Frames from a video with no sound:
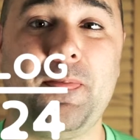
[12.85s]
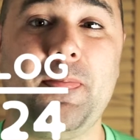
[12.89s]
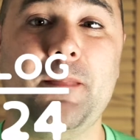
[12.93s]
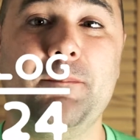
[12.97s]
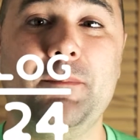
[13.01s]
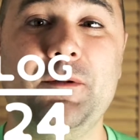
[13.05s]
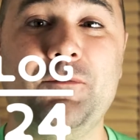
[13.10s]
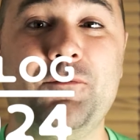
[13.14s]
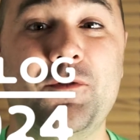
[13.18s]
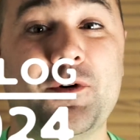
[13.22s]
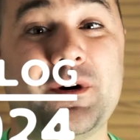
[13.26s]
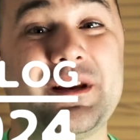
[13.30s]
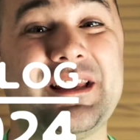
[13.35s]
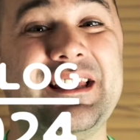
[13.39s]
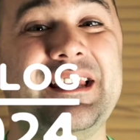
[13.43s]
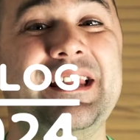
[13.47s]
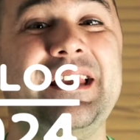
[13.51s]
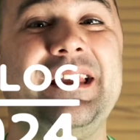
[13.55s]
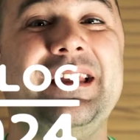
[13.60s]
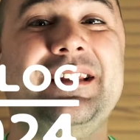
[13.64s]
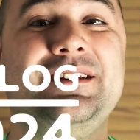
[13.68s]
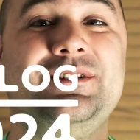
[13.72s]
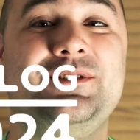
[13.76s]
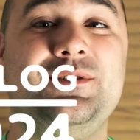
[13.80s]
Before
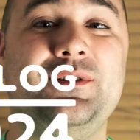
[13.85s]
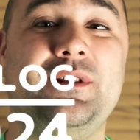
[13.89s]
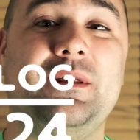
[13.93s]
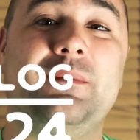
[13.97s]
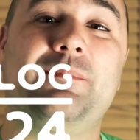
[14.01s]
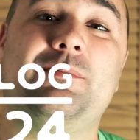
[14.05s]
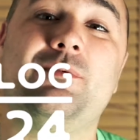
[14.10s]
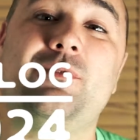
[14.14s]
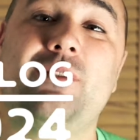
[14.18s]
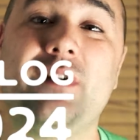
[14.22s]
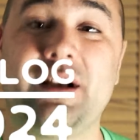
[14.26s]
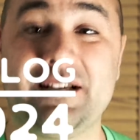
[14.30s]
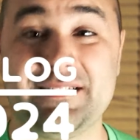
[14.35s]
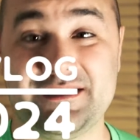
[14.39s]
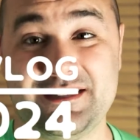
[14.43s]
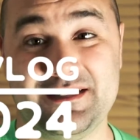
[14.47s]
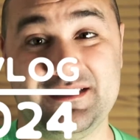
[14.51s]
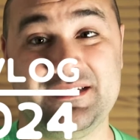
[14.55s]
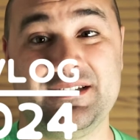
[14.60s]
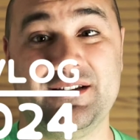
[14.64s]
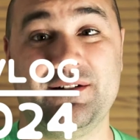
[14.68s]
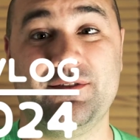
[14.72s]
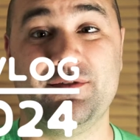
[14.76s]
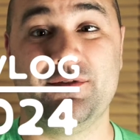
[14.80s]
getting into the
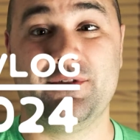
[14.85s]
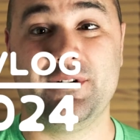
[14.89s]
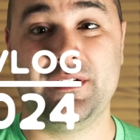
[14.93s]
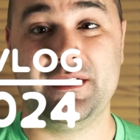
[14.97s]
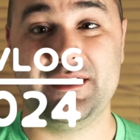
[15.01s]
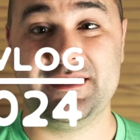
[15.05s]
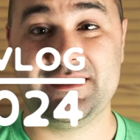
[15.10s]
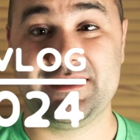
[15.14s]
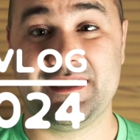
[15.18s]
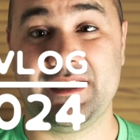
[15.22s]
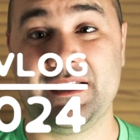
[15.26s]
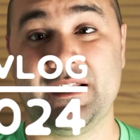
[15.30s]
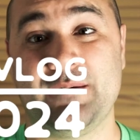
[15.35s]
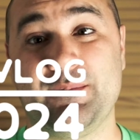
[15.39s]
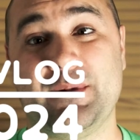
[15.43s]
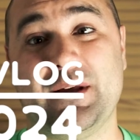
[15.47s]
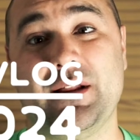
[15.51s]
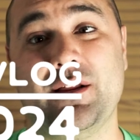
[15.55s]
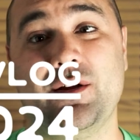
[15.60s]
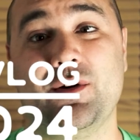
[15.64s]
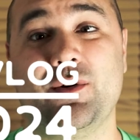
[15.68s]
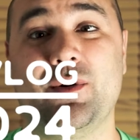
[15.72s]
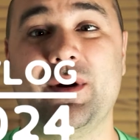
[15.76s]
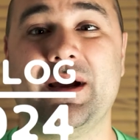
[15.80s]
process of redesigning my
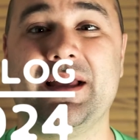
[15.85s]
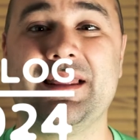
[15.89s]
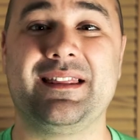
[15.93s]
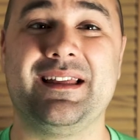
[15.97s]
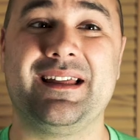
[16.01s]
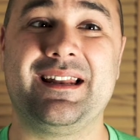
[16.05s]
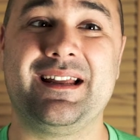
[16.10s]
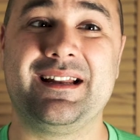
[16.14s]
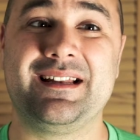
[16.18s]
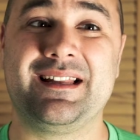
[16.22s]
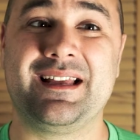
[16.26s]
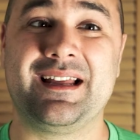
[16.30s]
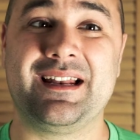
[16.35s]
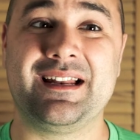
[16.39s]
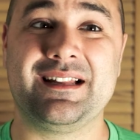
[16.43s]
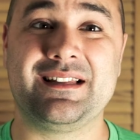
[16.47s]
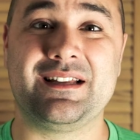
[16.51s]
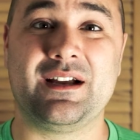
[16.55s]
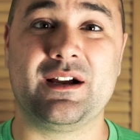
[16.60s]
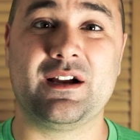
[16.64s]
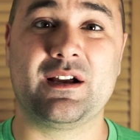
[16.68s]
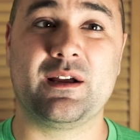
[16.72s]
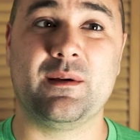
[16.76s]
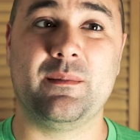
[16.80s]
logo, I thought I'd kind of
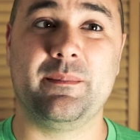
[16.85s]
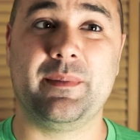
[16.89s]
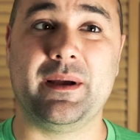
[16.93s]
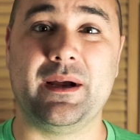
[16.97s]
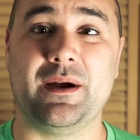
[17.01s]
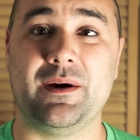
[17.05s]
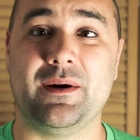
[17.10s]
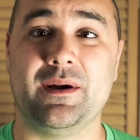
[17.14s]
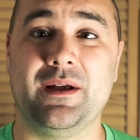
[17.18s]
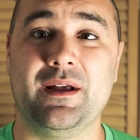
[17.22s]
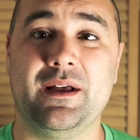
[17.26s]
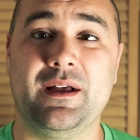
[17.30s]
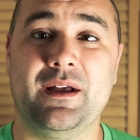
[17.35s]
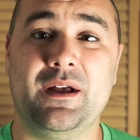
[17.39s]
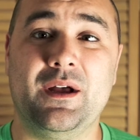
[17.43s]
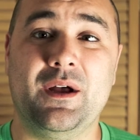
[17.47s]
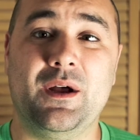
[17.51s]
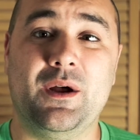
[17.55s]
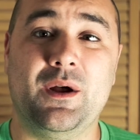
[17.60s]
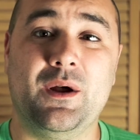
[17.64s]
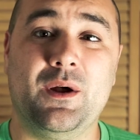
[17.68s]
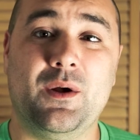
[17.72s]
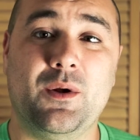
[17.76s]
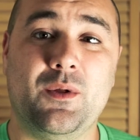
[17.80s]
talk about
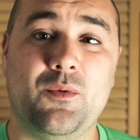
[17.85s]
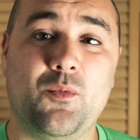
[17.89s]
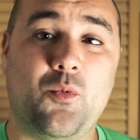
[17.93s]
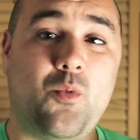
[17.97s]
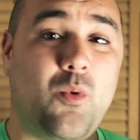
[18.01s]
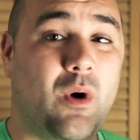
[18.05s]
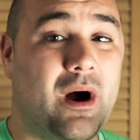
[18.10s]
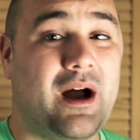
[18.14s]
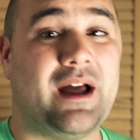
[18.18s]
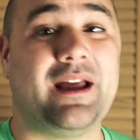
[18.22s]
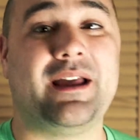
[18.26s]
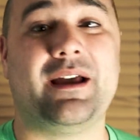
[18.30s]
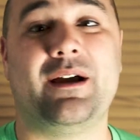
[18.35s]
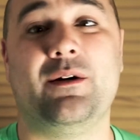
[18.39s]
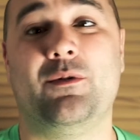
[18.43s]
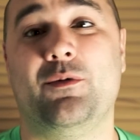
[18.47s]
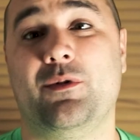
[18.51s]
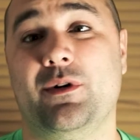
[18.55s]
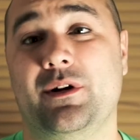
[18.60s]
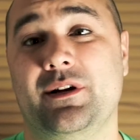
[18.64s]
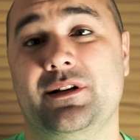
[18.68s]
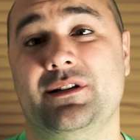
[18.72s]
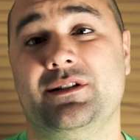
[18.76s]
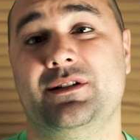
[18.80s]
why I
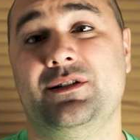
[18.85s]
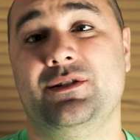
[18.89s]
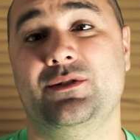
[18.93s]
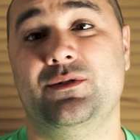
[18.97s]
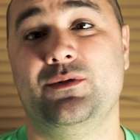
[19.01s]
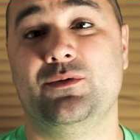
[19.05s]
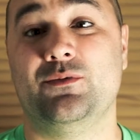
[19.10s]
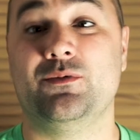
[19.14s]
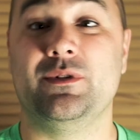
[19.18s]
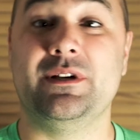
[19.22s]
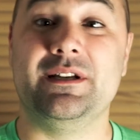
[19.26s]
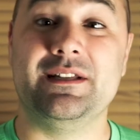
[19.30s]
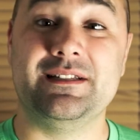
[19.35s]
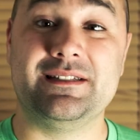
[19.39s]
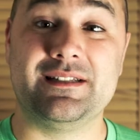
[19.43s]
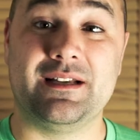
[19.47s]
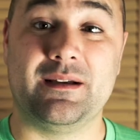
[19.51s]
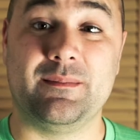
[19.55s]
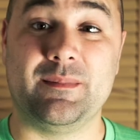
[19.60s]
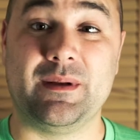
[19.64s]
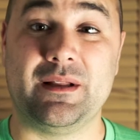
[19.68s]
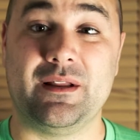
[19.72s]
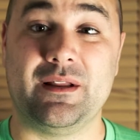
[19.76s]
wanted to redesign my